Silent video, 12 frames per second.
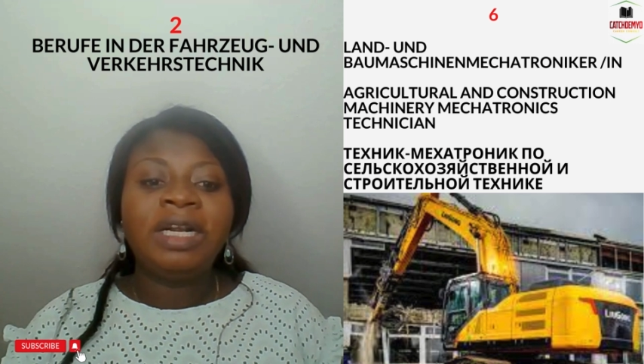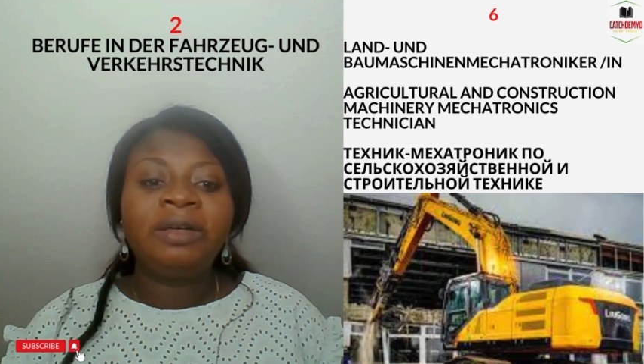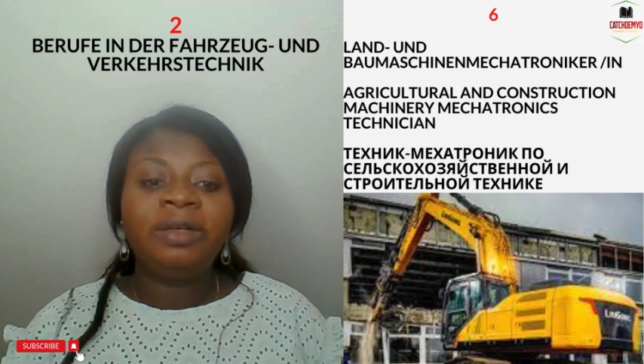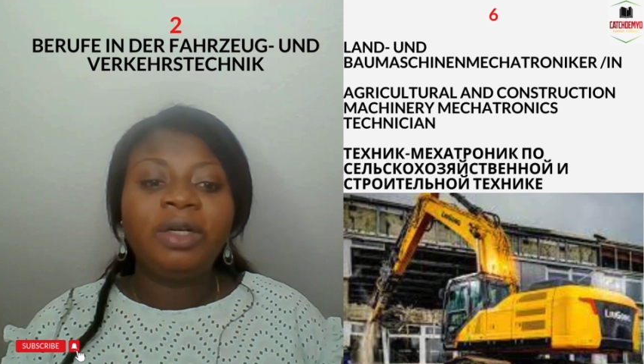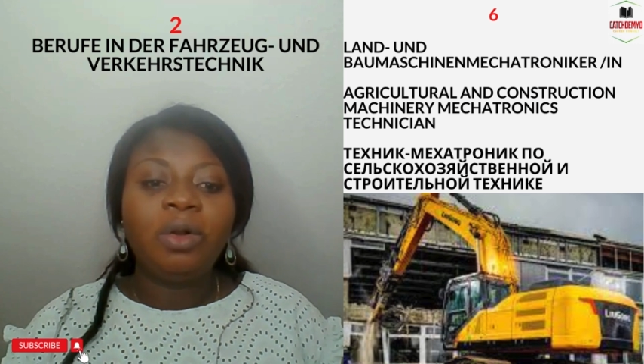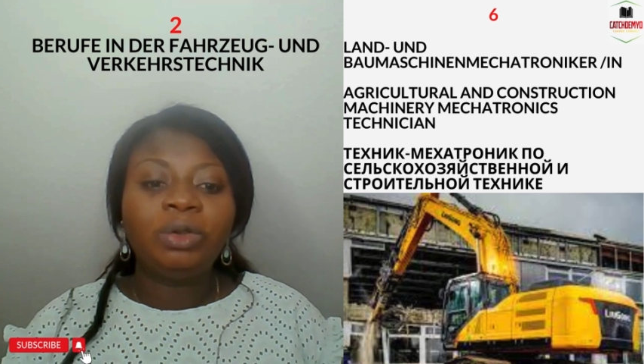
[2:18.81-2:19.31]

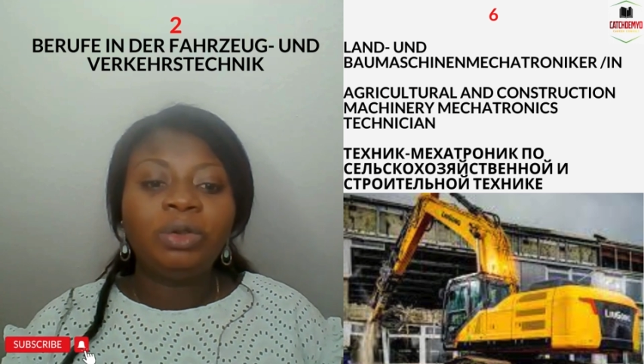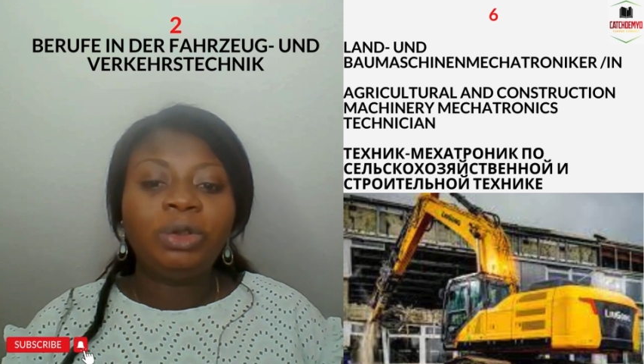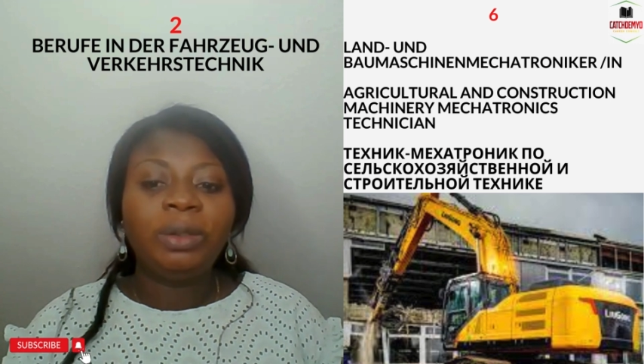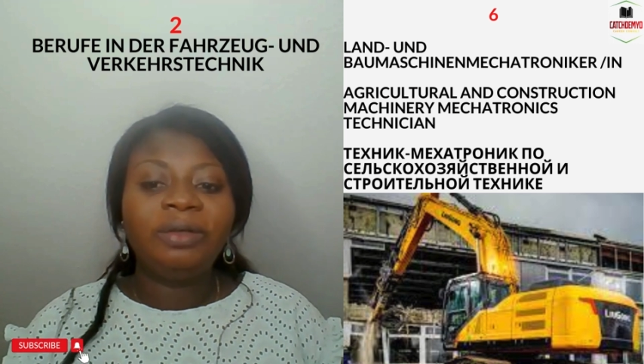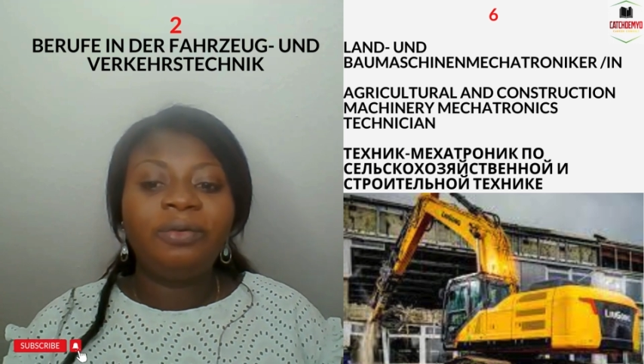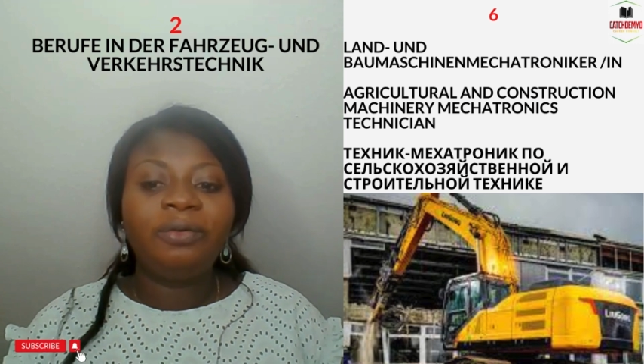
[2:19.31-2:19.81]

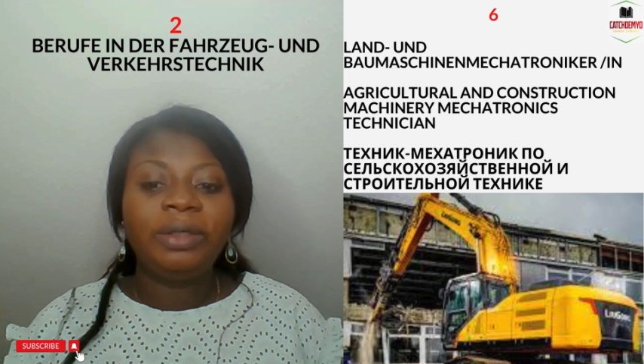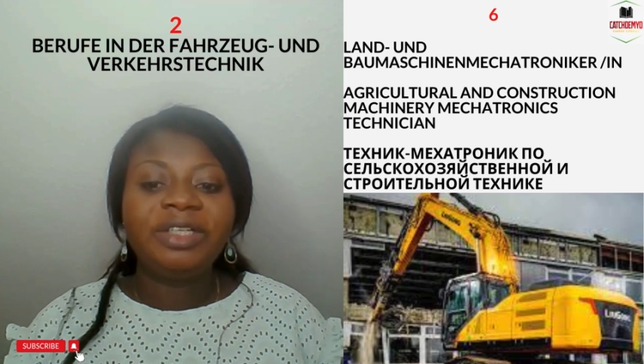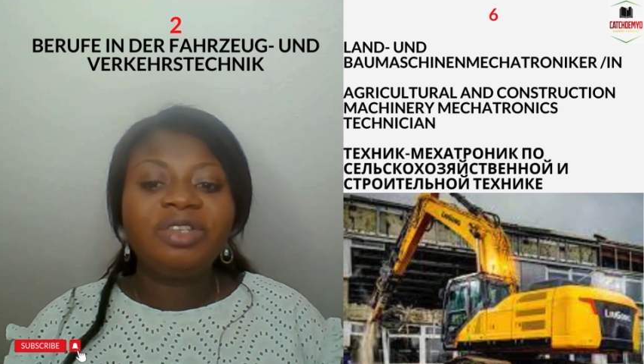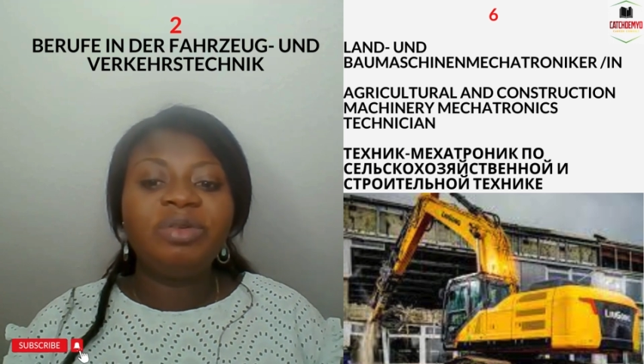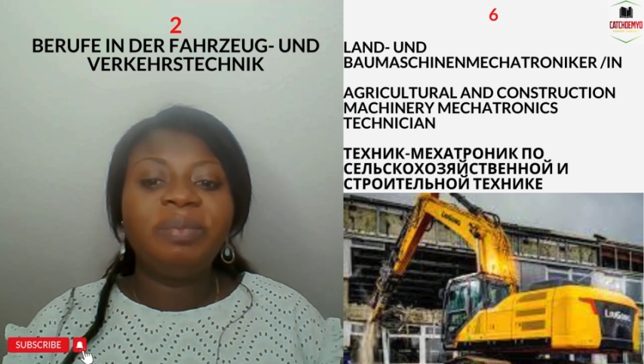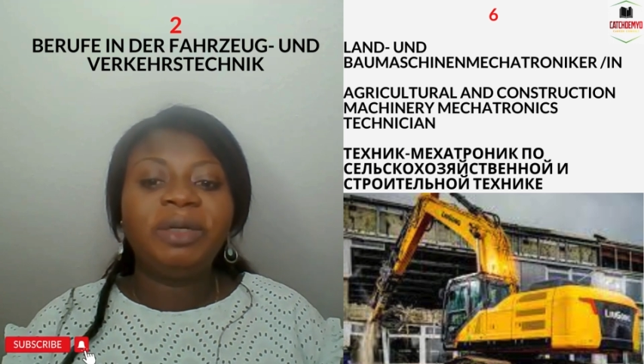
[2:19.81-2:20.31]
agricultural and
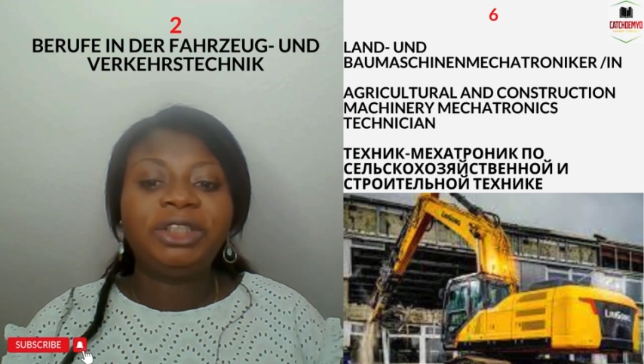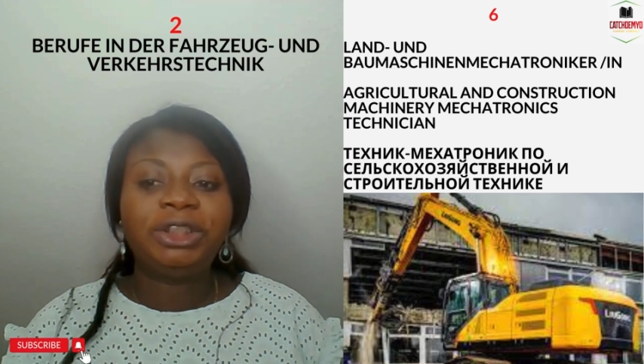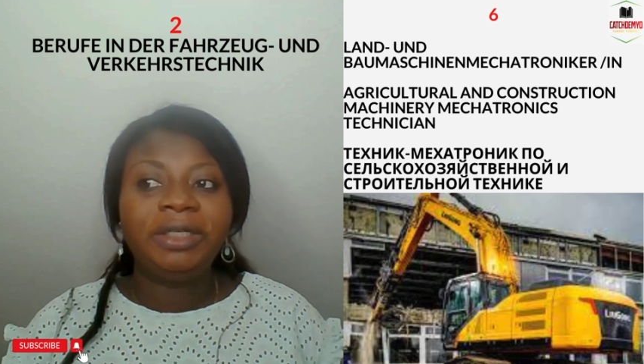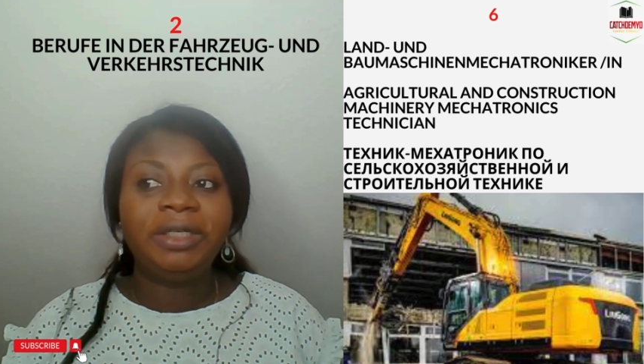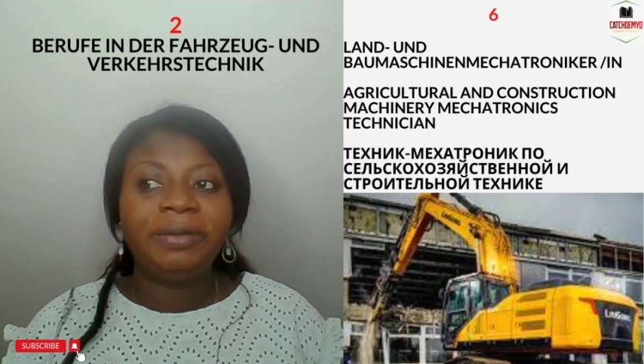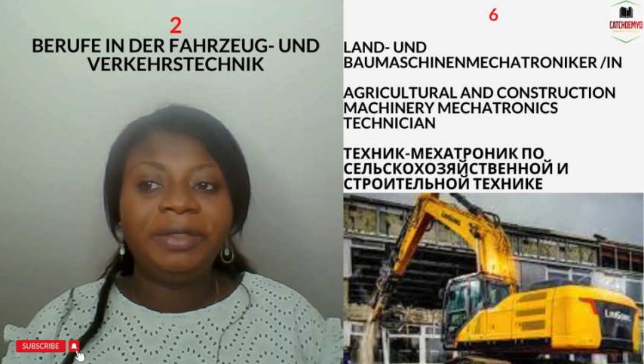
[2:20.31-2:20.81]
forestry
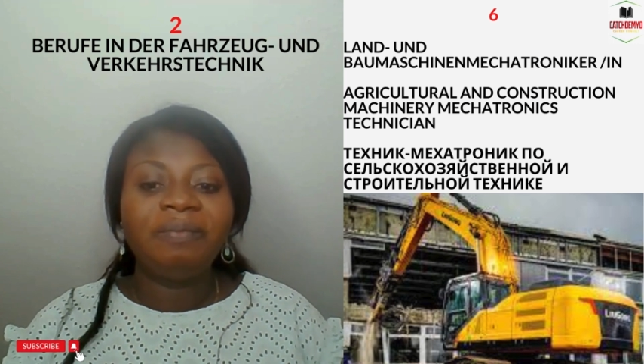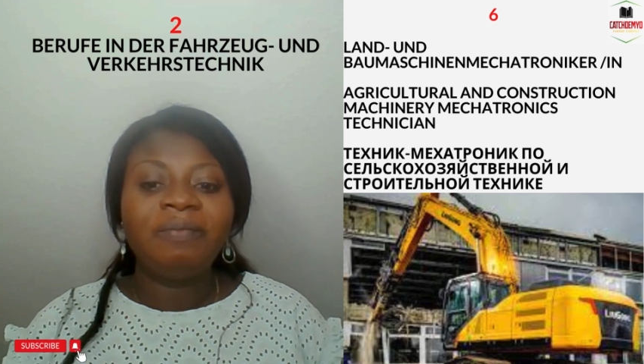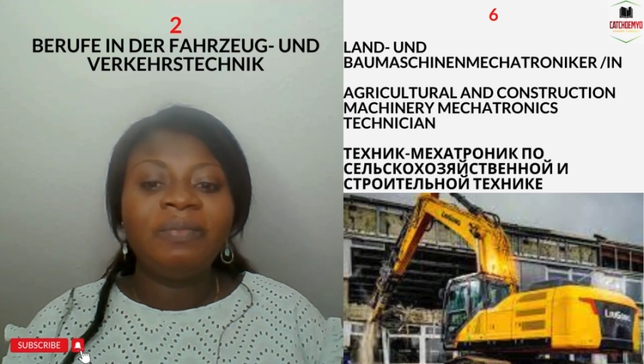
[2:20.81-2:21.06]
machinery,